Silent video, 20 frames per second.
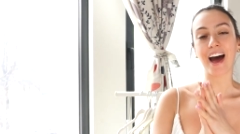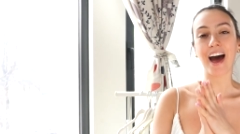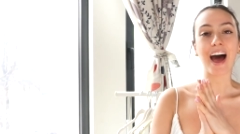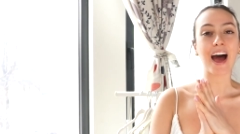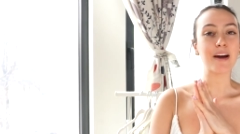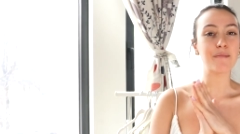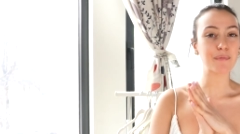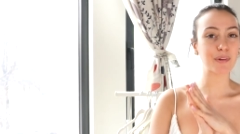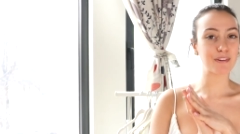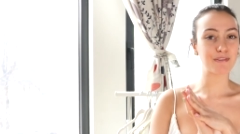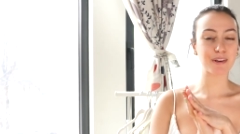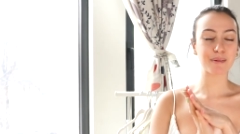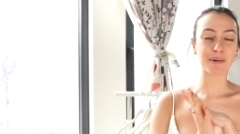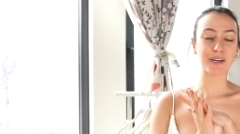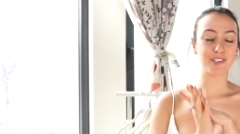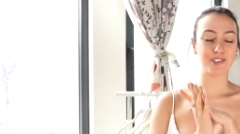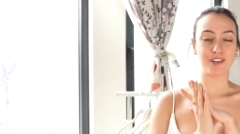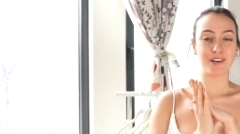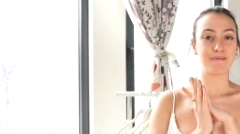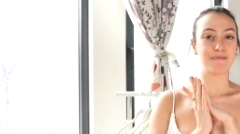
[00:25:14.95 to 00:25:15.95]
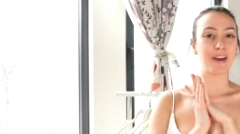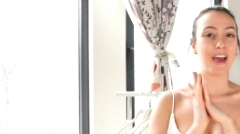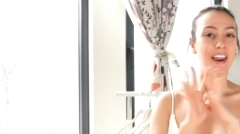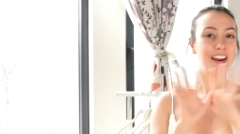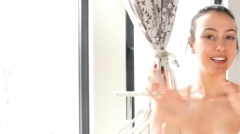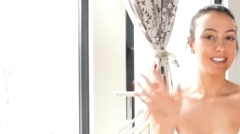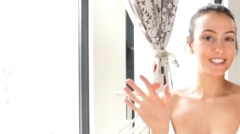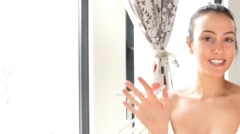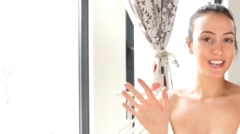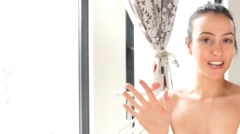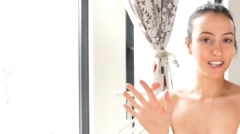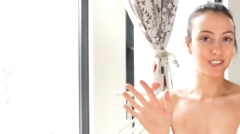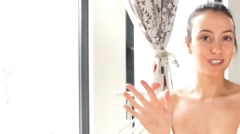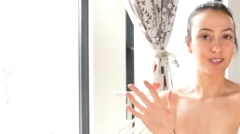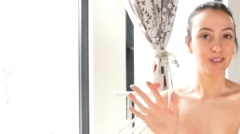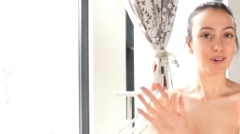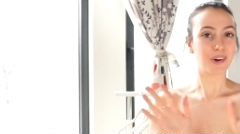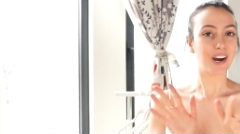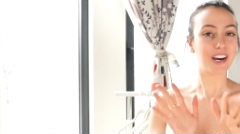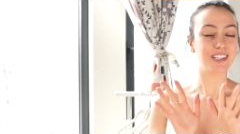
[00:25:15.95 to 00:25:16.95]
I'm living my dream and it's thanks to
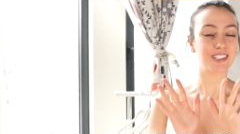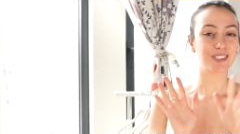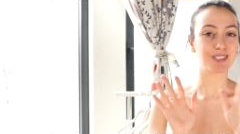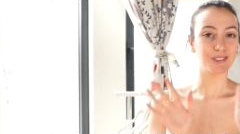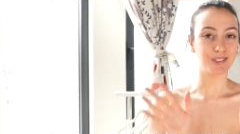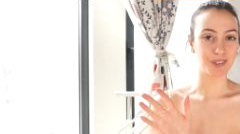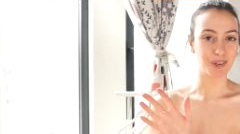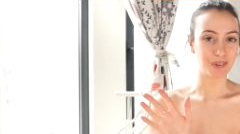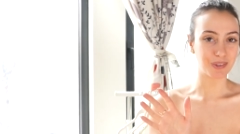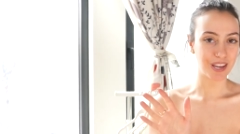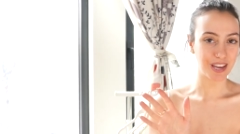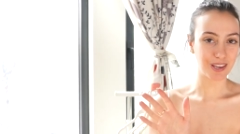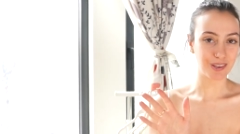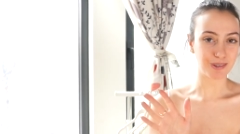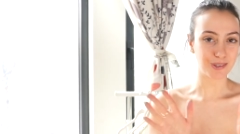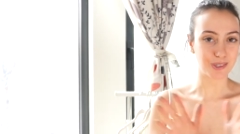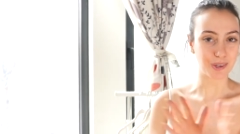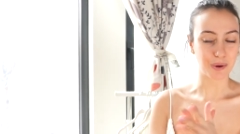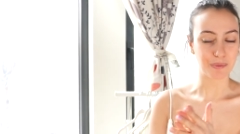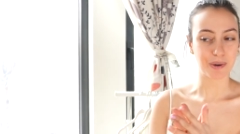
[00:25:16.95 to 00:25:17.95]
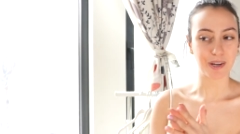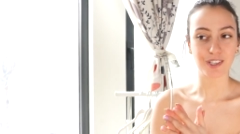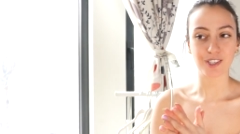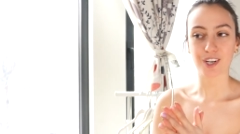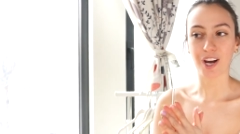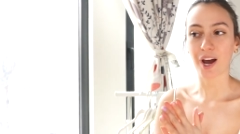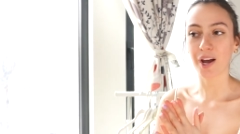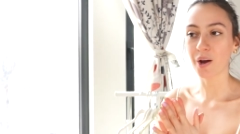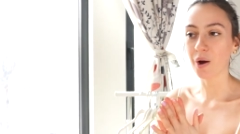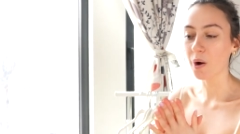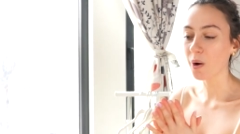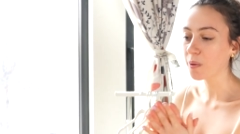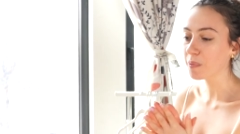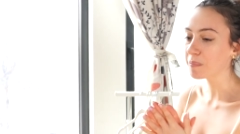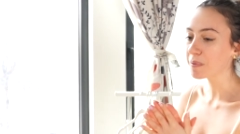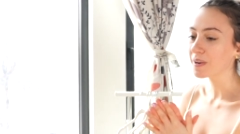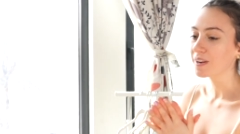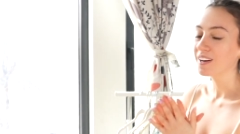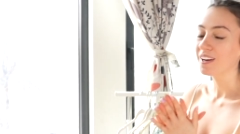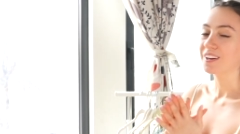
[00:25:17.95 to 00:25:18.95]
you guys. So thank you so much. I hope
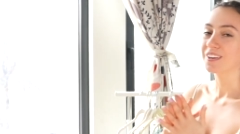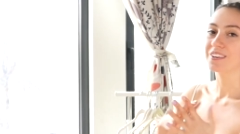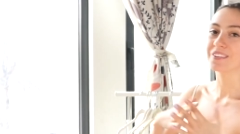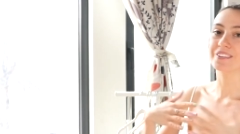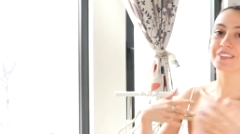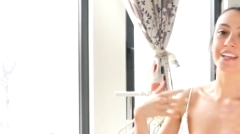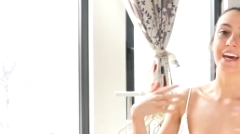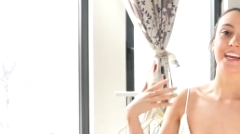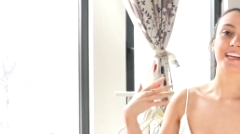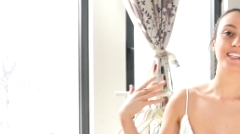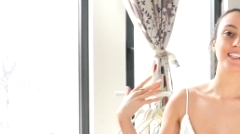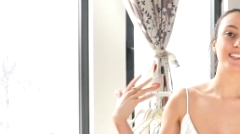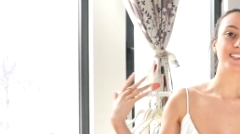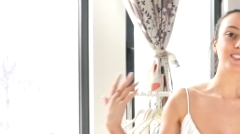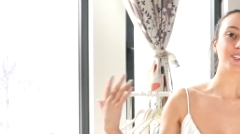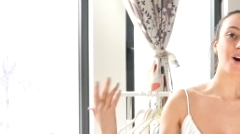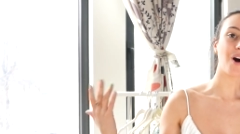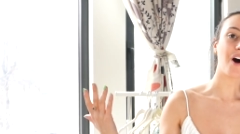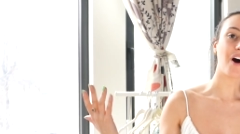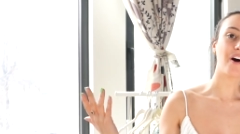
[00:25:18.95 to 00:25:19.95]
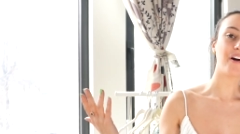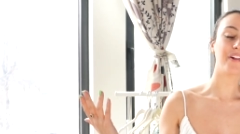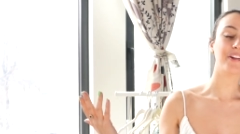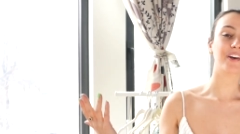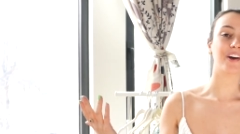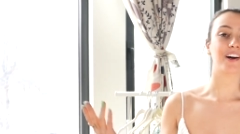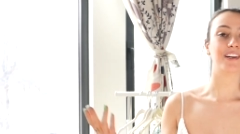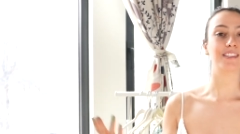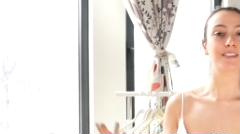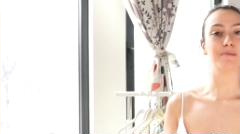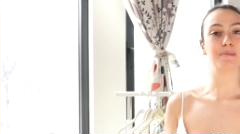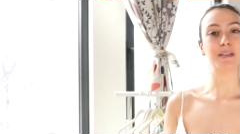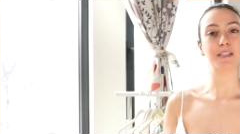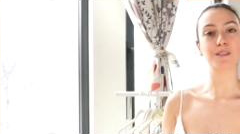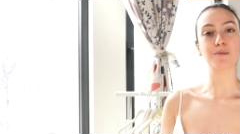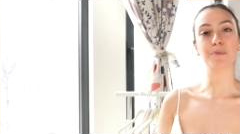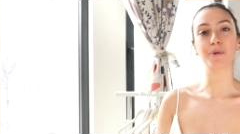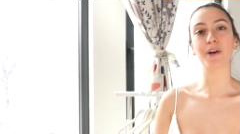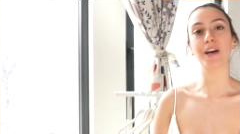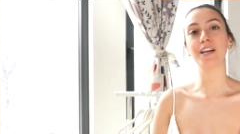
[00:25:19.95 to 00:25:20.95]
you liked this haul, got some
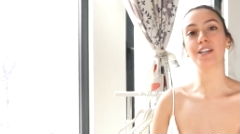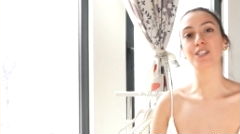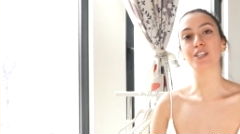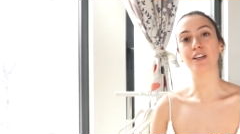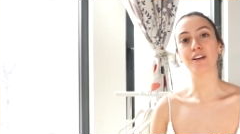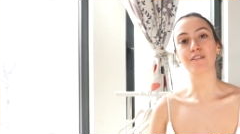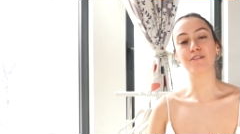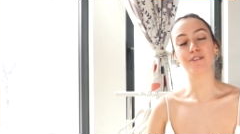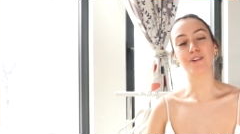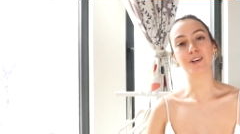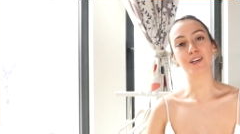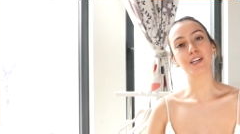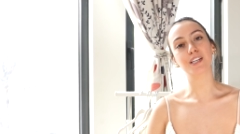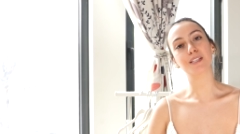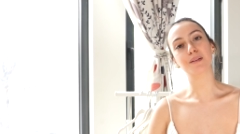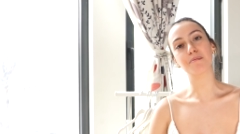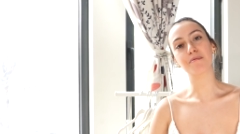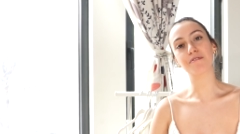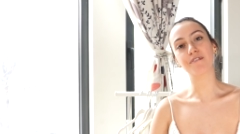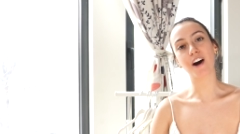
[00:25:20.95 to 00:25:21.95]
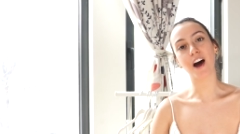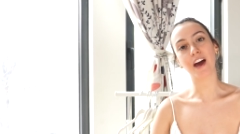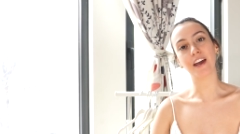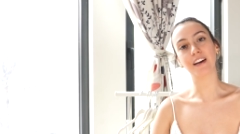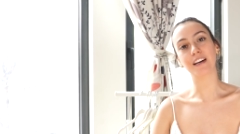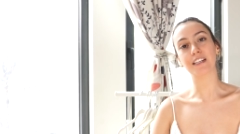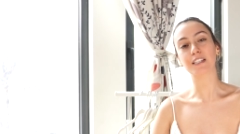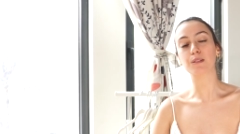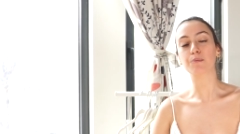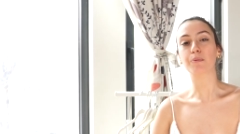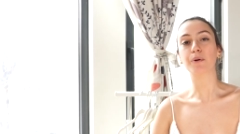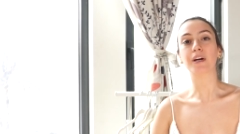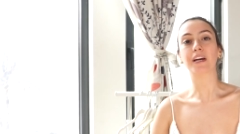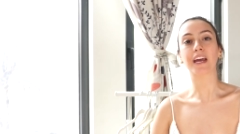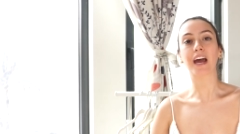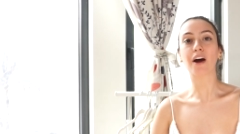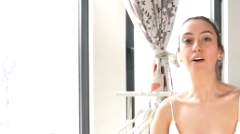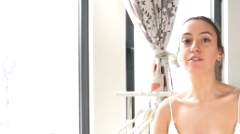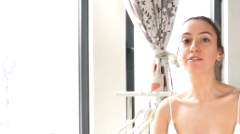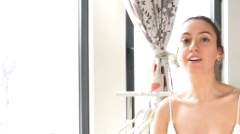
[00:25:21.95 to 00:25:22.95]
inspiration for some fun spring
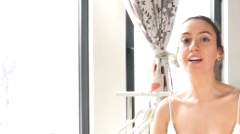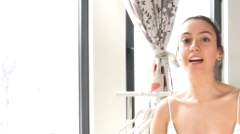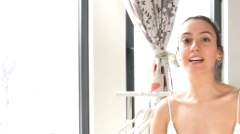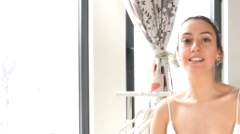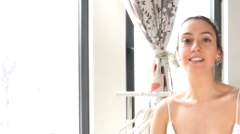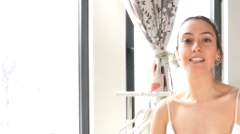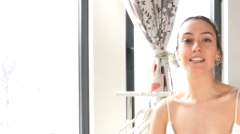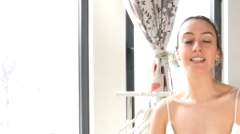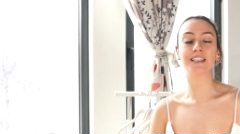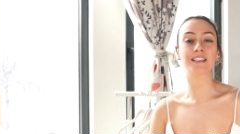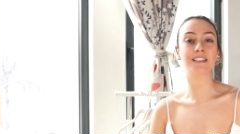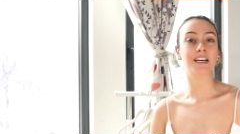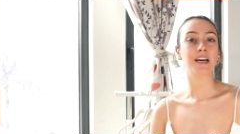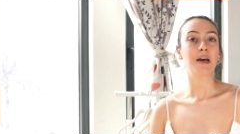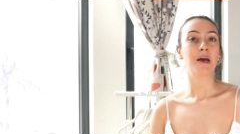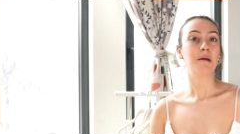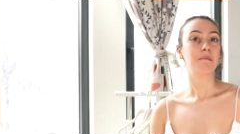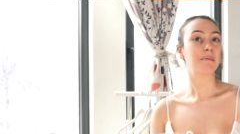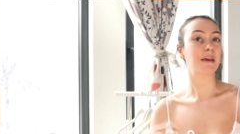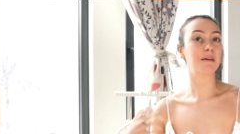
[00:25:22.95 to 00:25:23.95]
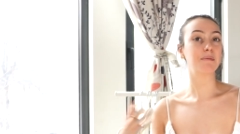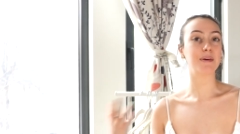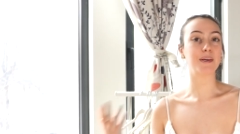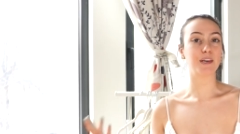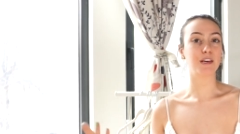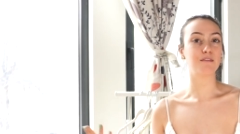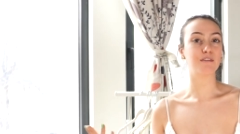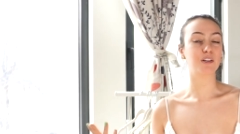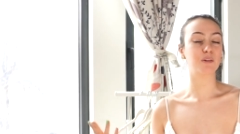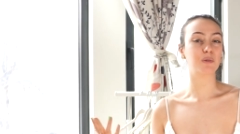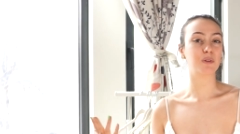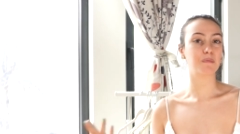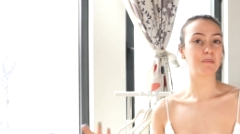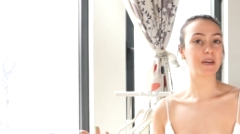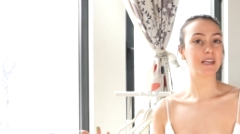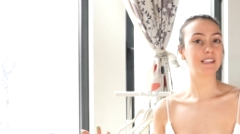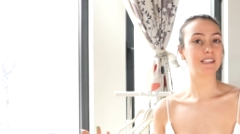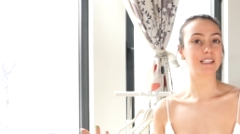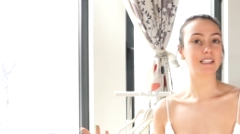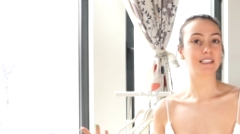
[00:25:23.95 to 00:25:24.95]
outfit ideas, maybe even with
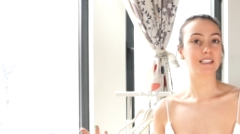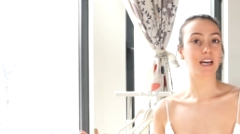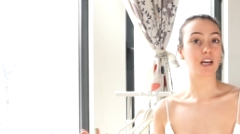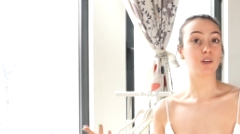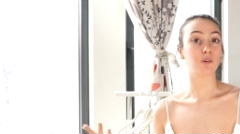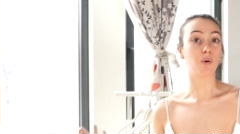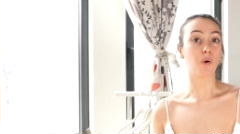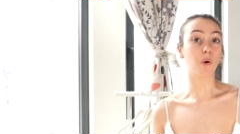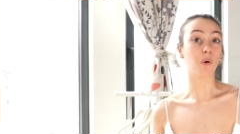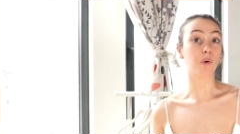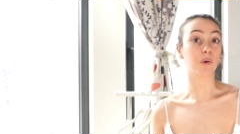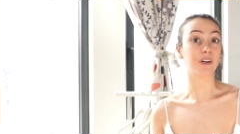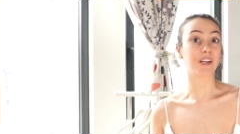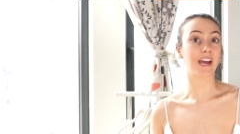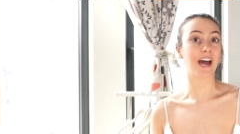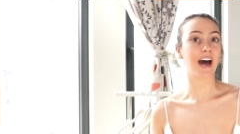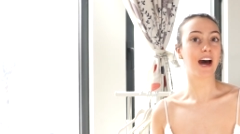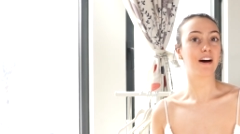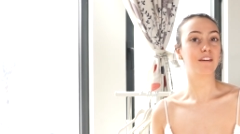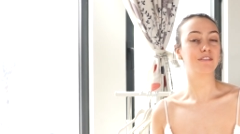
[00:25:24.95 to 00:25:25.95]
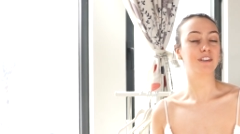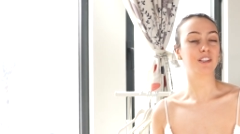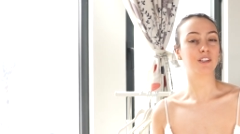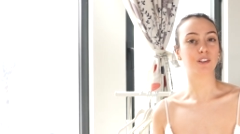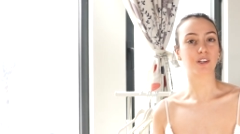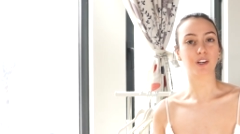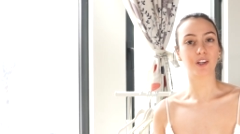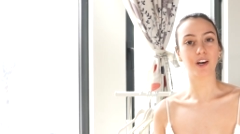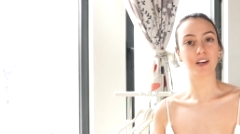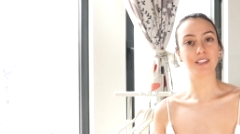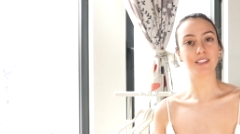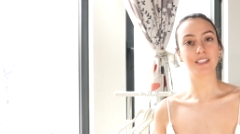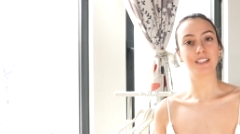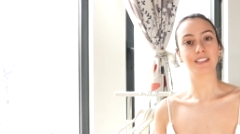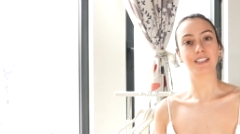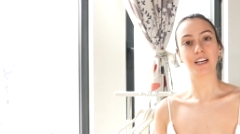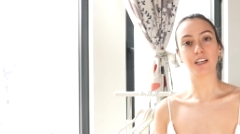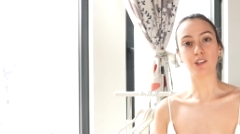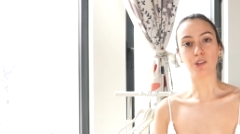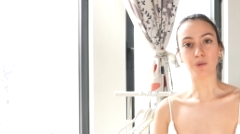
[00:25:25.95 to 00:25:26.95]
basics that you already have in your closet
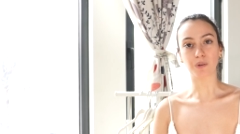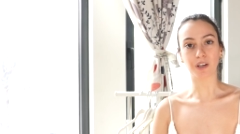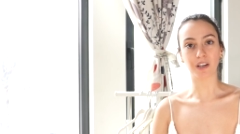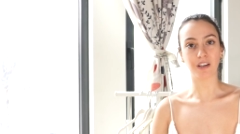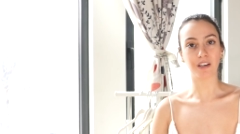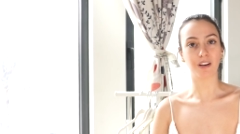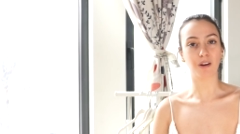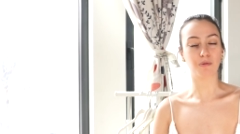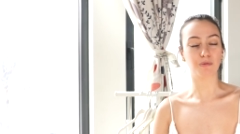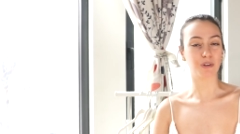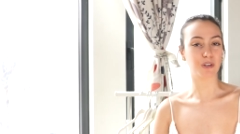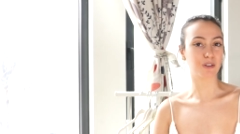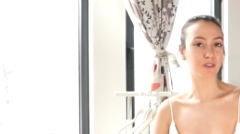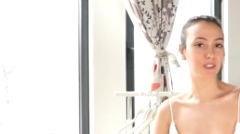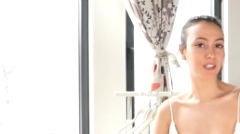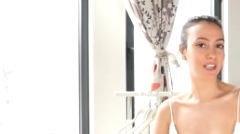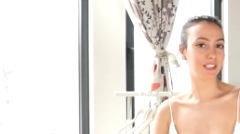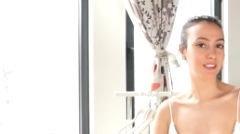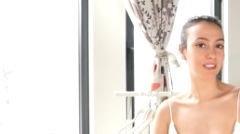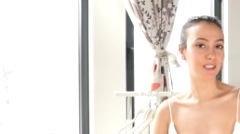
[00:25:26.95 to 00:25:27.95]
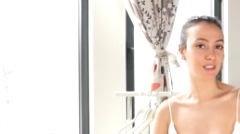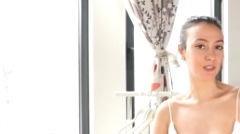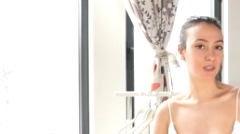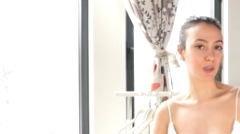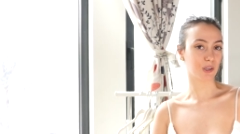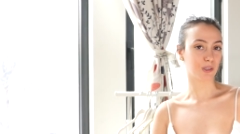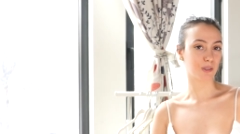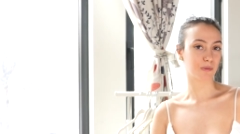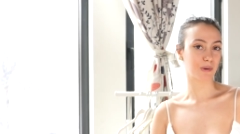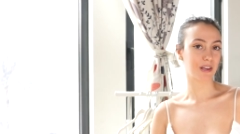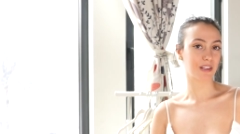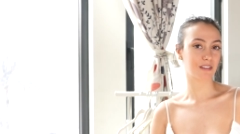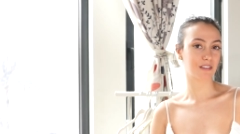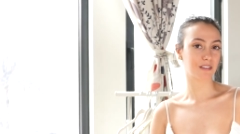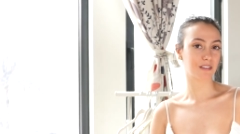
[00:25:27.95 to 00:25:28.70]
that you can recreate these looks with.